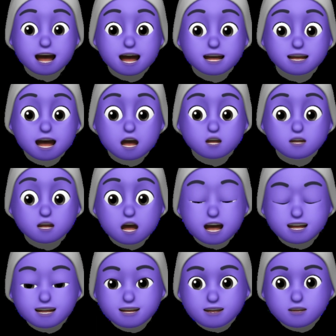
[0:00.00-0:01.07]
An
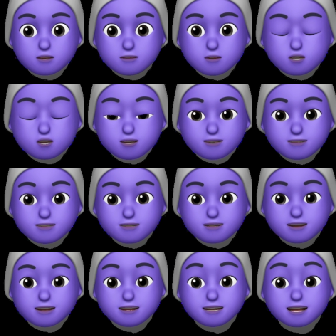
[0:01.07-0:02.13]
aldehyde is produced.
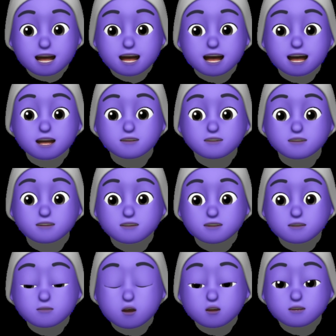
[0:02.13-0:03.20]
This
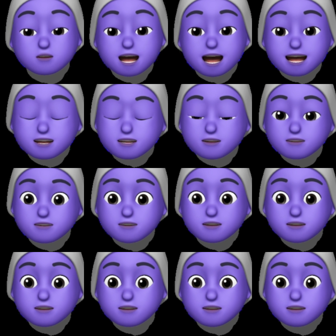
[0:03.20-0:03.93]
is more reactive